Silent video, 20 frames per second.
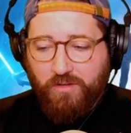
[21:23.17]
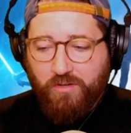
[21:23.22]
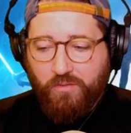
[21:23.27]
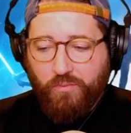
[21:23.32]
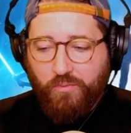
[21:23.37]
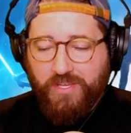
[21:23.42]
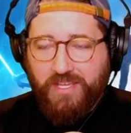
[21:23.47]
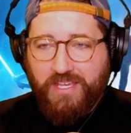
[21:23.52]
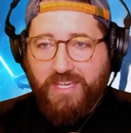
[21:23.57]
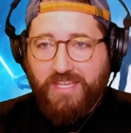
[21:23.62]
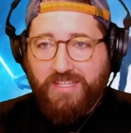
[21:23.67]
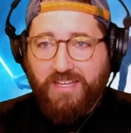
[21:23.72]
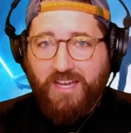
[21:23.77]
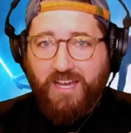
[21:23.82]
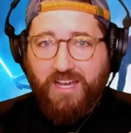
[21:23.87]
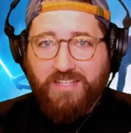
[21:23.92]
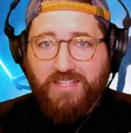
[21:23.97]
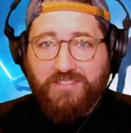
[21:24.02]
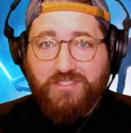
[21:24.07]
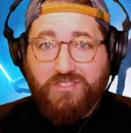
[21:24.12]
we get
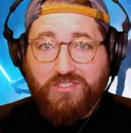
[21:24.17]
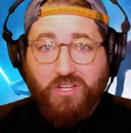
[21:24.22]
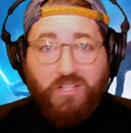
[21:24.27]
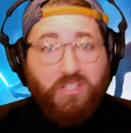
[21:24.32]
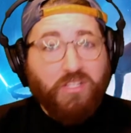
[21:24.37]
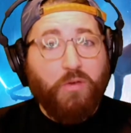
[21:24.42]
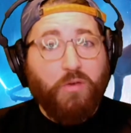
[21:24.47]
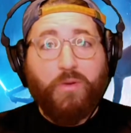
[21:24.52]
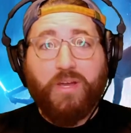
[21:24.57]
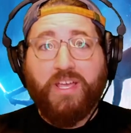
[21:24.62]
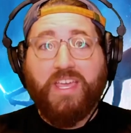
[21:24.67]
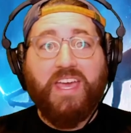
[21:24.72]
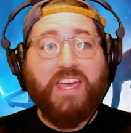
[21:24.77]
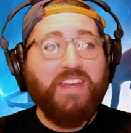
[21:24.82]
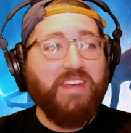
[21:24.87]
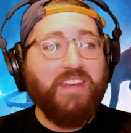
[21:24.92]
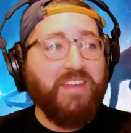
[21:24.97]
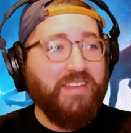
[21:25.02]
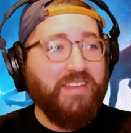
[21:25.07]
Han Solo again.